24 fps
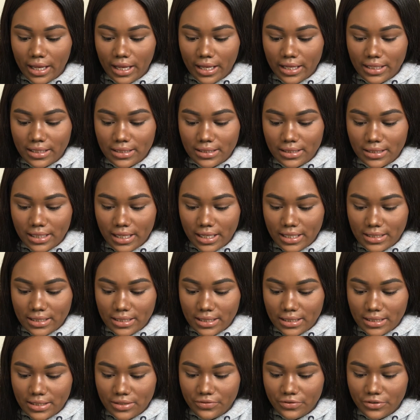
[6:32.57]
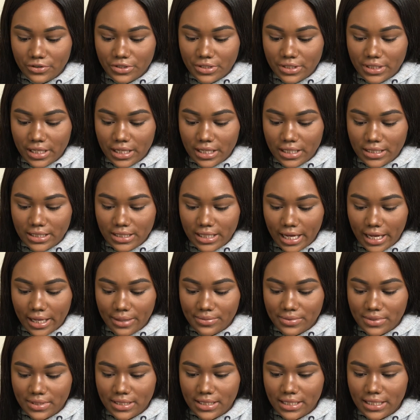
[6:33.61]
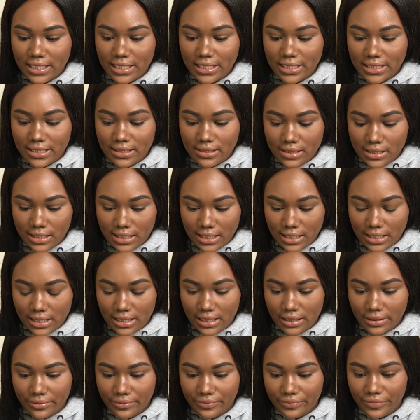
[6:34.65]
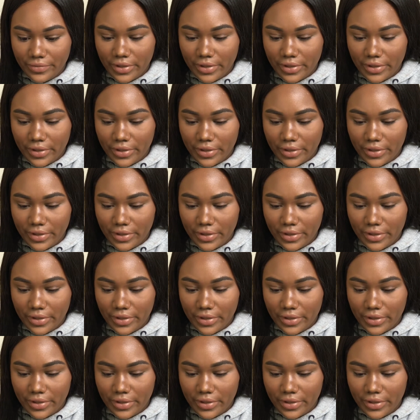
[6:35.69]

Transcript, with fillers: It says it's for skin types C and D,